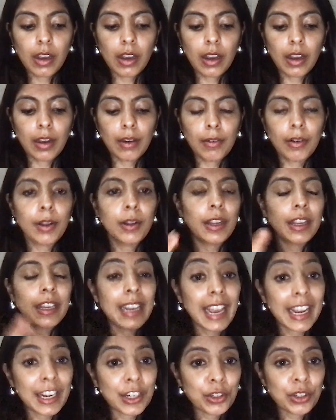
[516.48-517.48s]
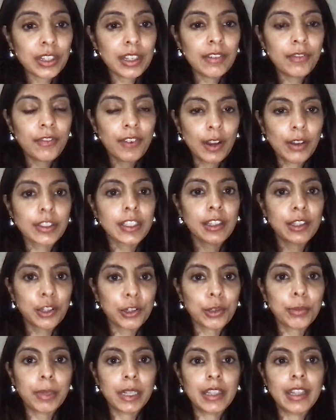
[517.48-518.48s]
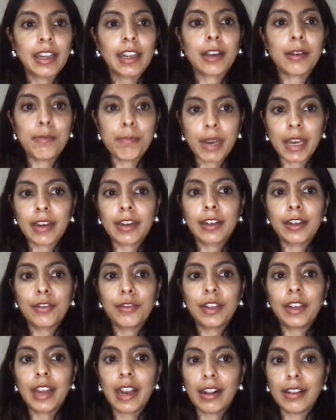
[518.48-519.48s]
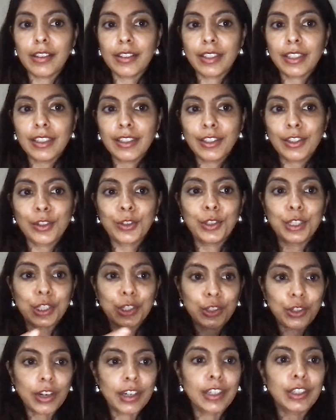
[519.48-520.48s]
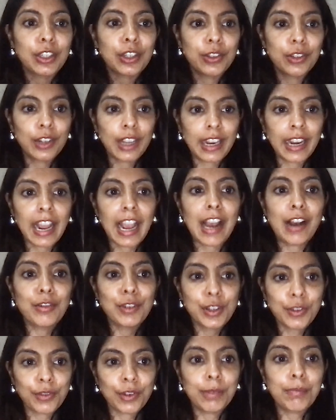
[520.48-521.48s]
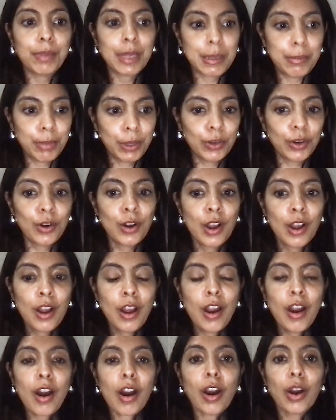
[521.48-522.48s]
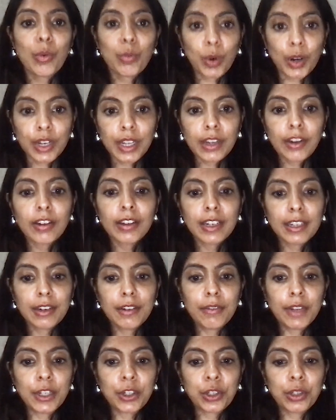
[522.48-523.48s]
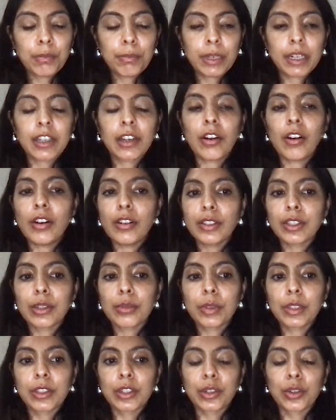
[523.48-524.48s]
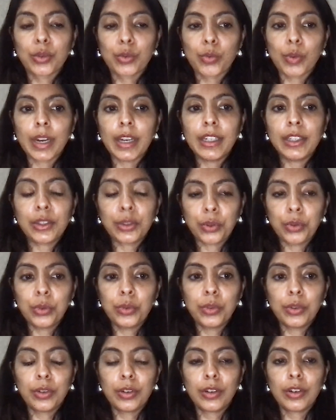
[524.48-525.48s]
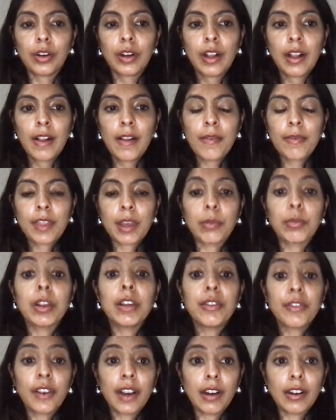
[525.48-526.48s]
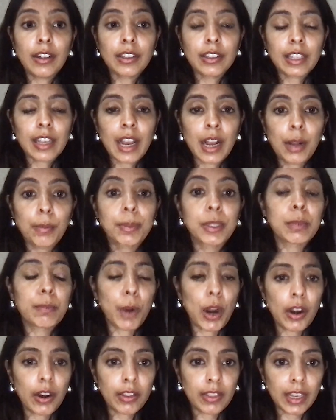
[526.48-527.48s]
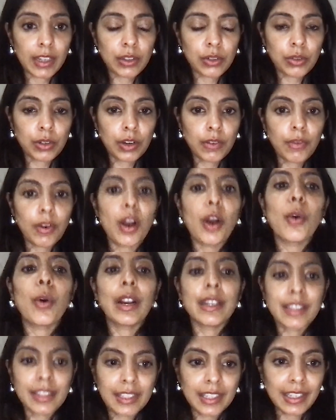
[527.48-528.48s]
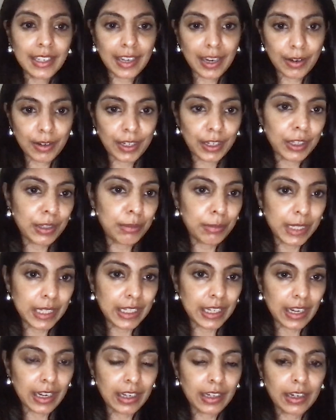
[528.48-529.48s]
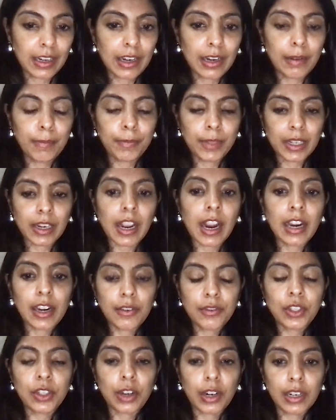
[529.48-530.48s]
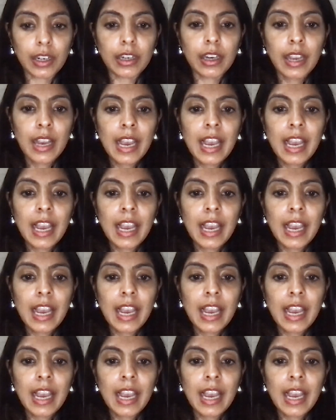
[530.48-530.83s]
it actually felt a little bit like competitive analysis. So you're starting to look at how different people are working on innovation, but it also was a great tool that we felt helped spark that sort of, oh, I see how it can be done, and kind of started